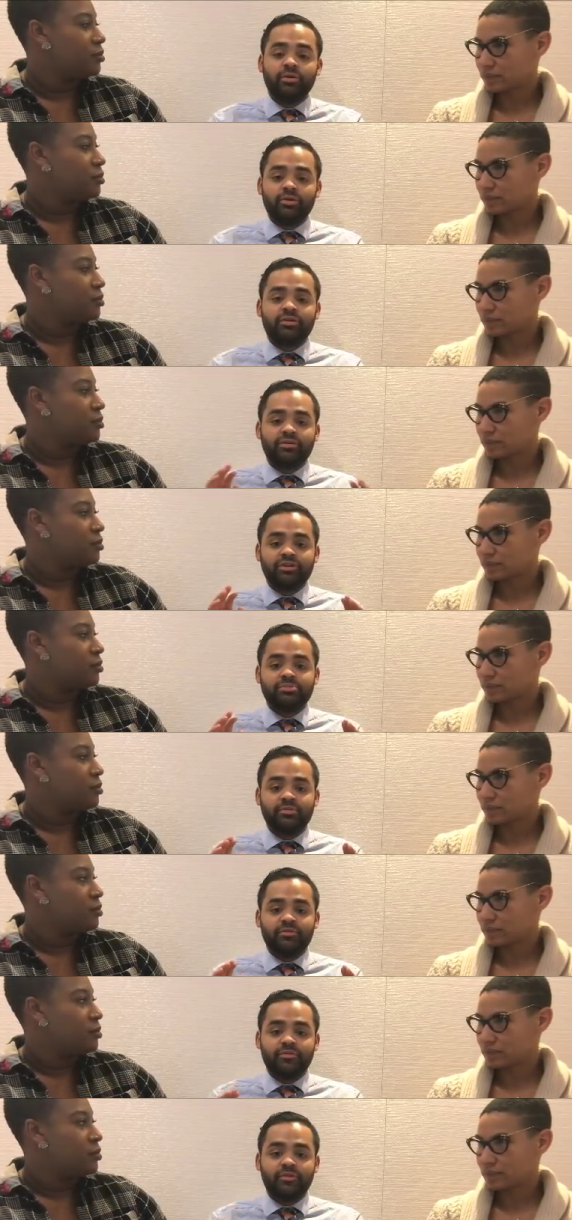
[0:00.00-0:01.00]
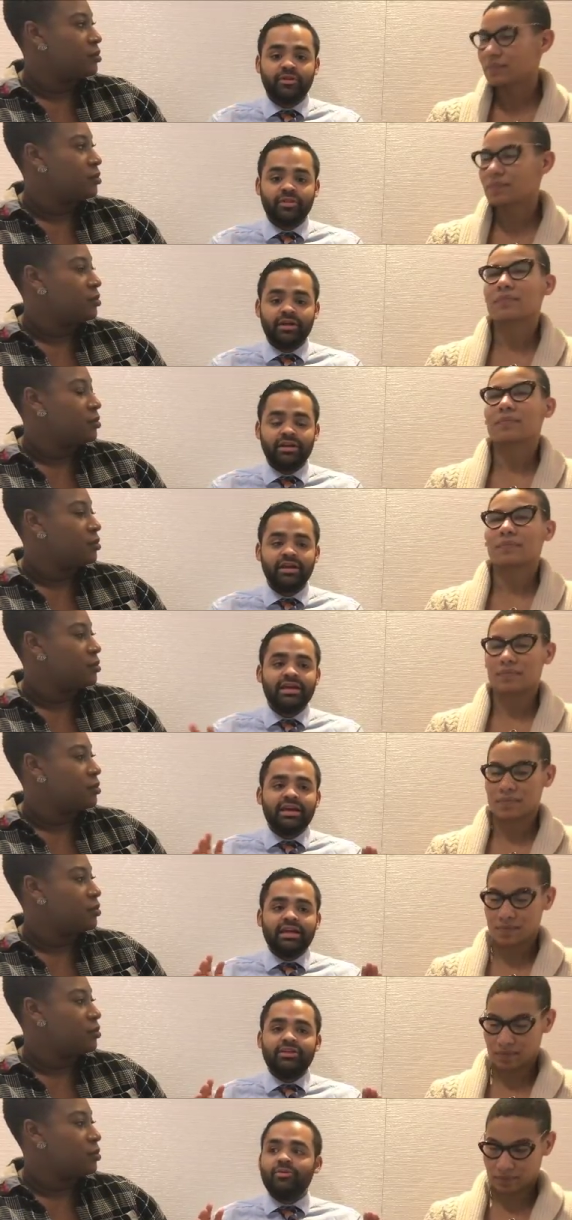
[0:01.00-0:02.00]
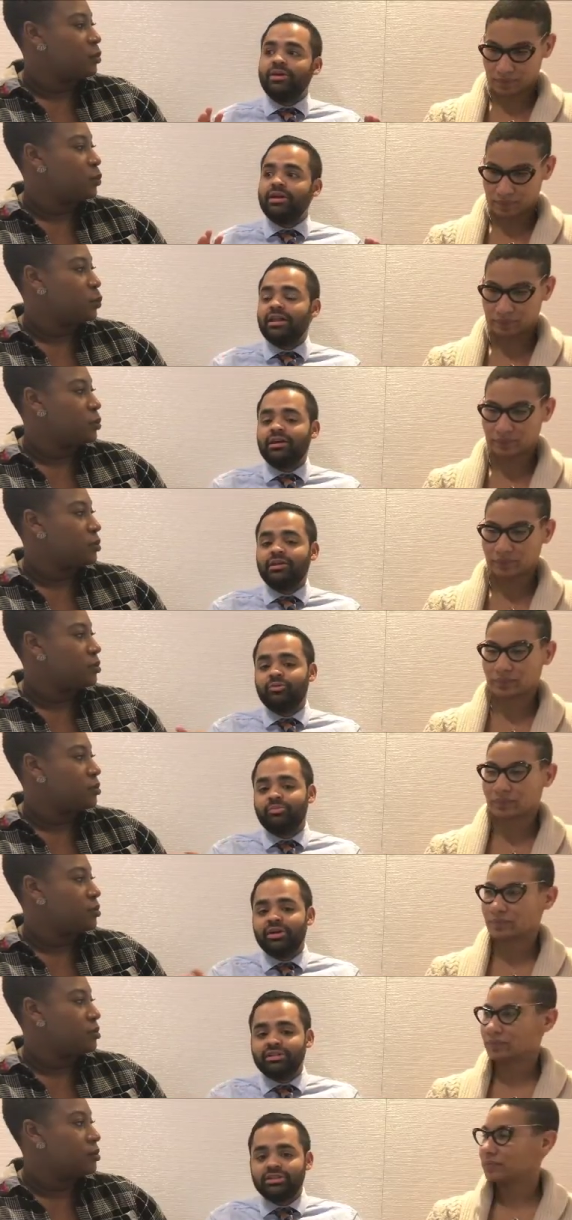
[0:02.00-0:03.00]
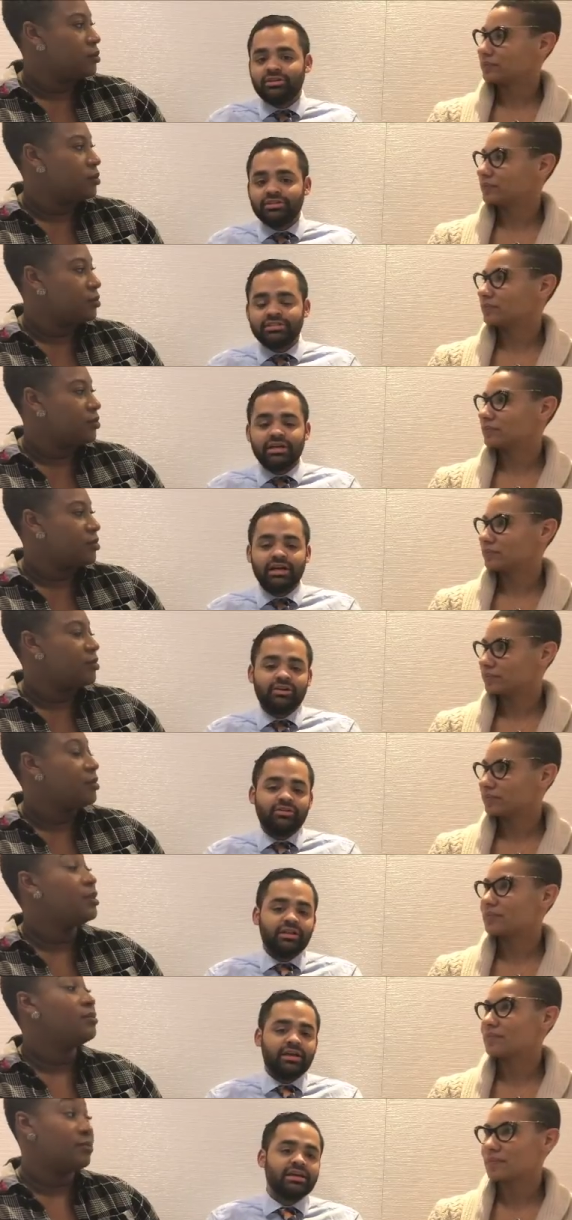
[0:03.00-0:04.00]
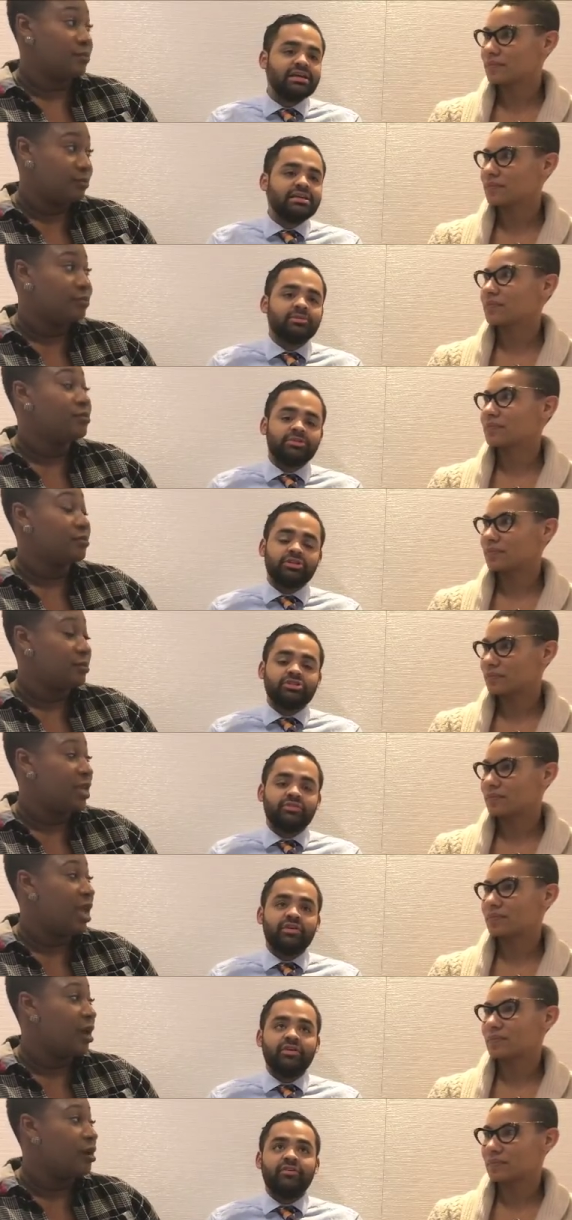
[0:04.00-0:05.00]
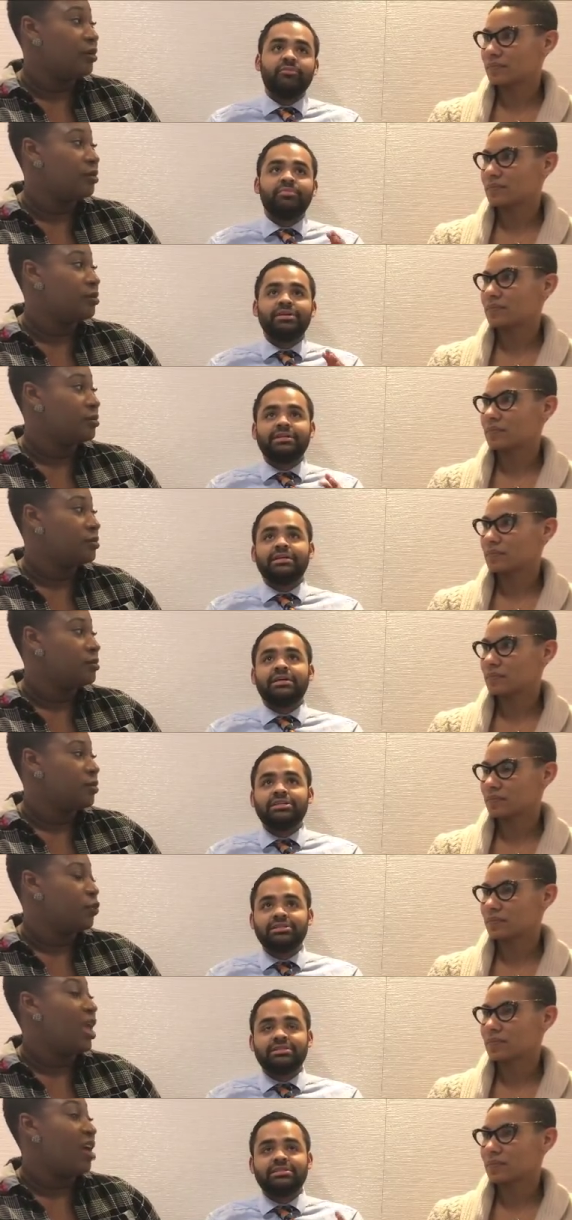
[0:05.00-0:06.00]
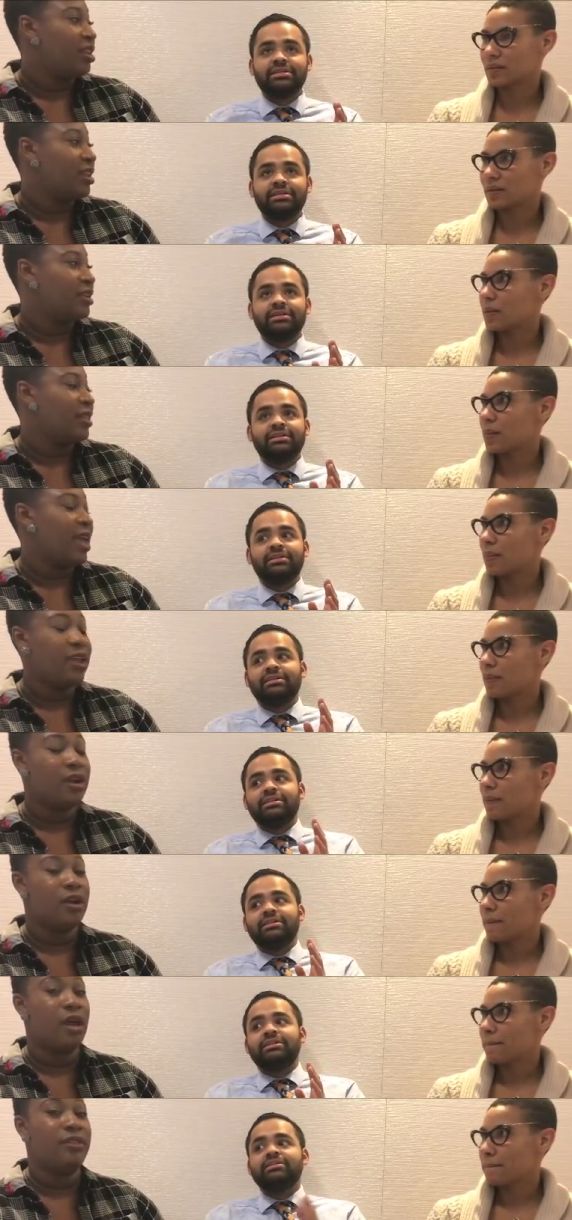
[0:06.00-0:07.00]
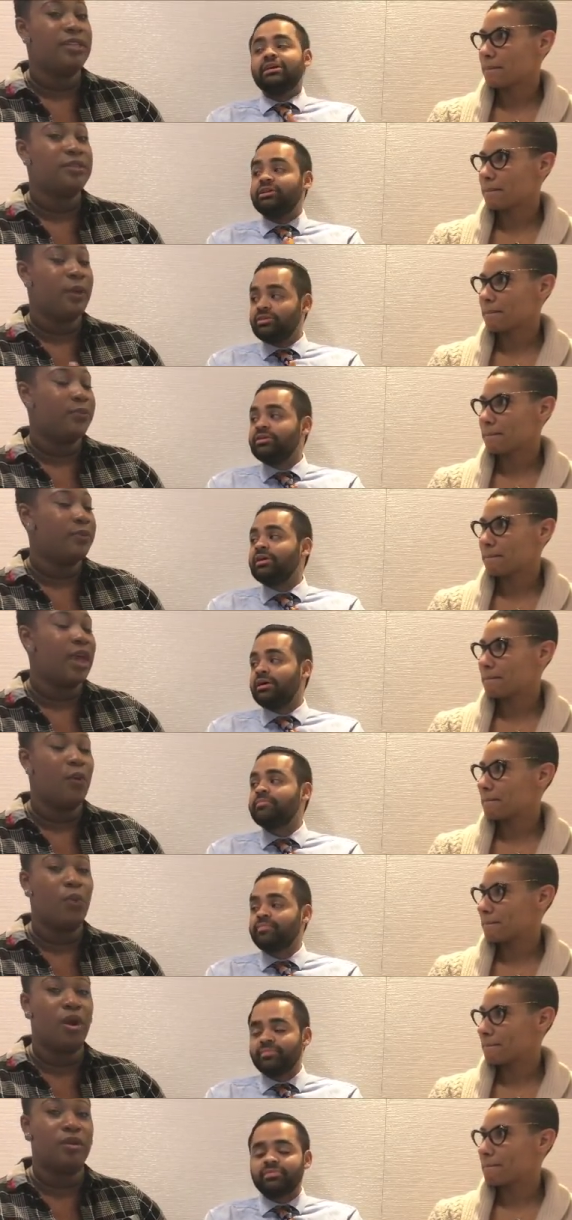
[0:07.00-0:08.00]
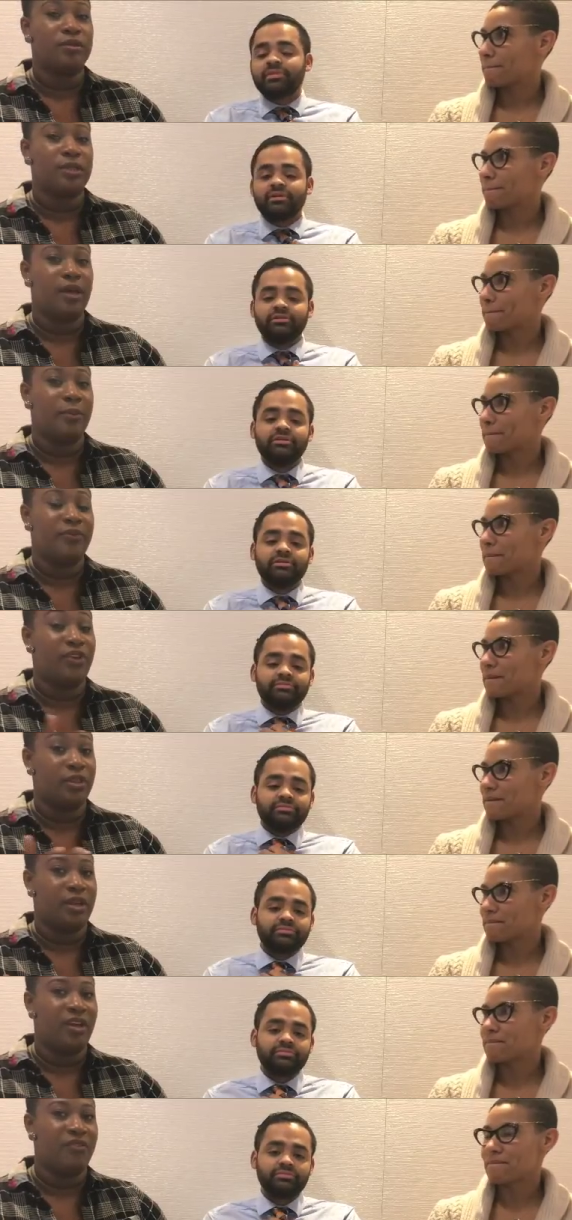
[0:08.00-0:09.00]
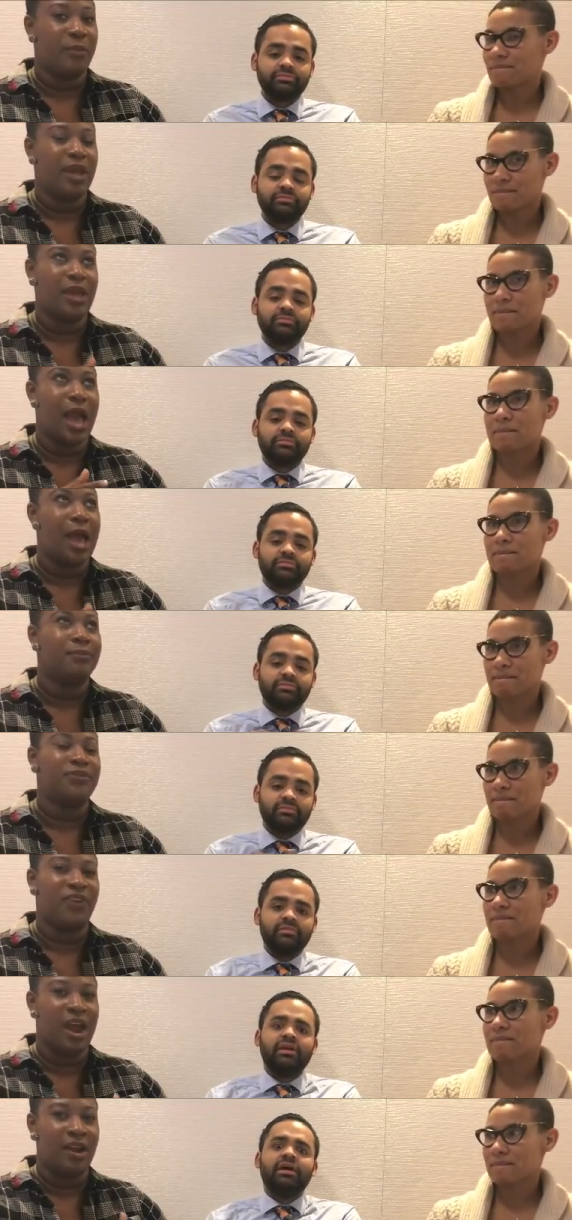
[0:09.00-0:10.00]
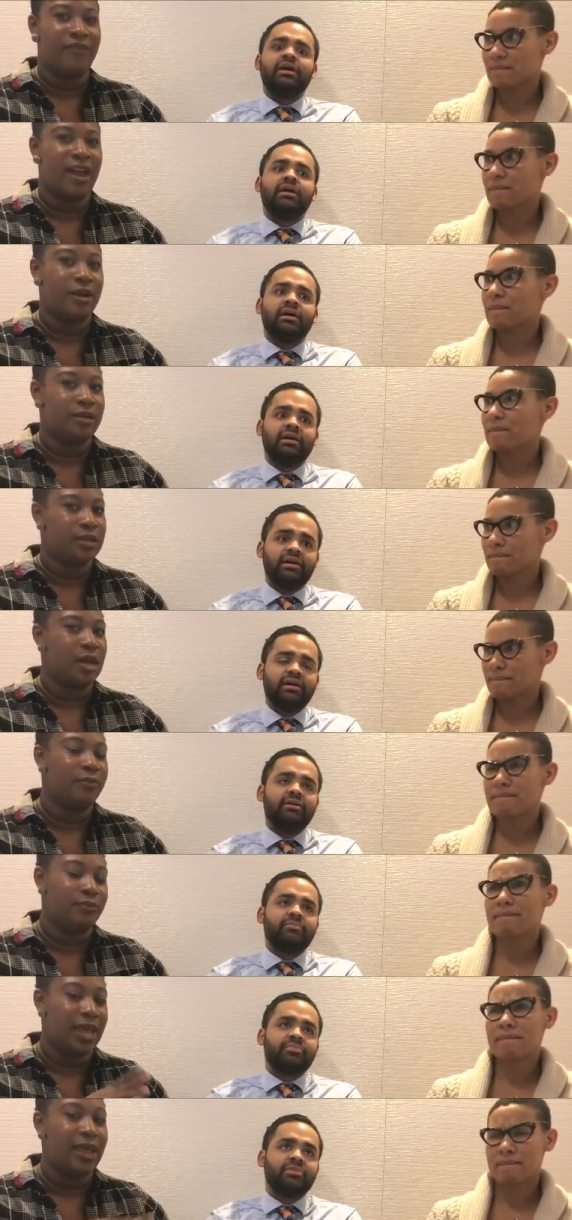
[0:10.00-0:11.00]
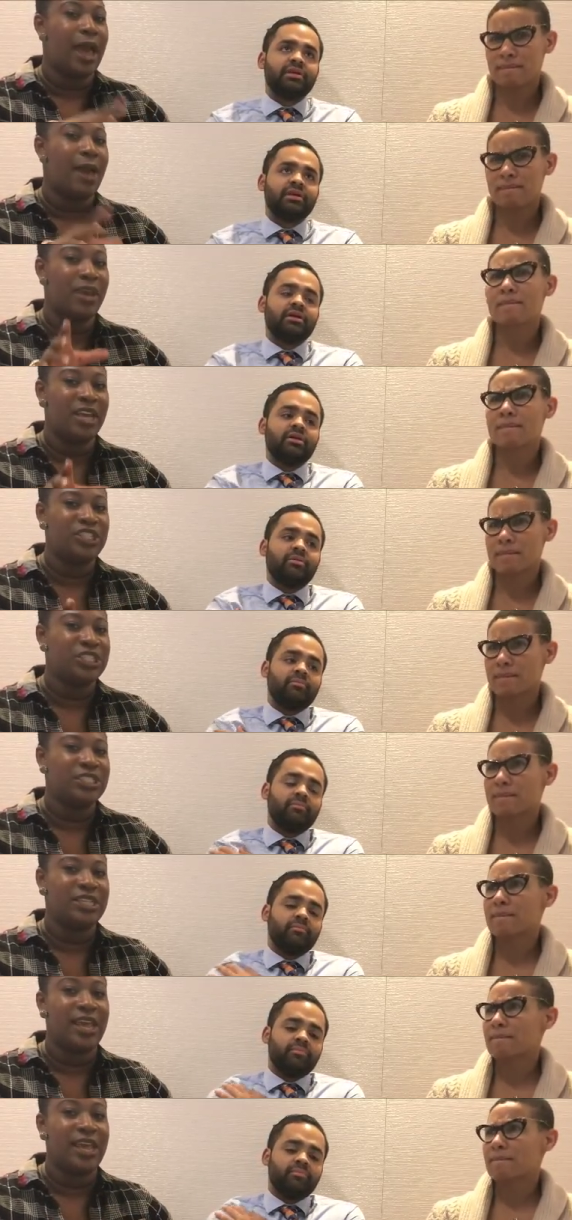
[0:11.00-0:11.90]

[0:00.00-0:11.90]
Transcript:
Speaker 1: blown careers before then and they already had like a little pension on the side or like mm-hmm. something to survive yeah. on because we
Speaker 2: have a lot of that here. All these people do, yeah. that worked um, for the government, cops, mm-hmm. firefighters, yeah, all, they mm-hmm. got pensions.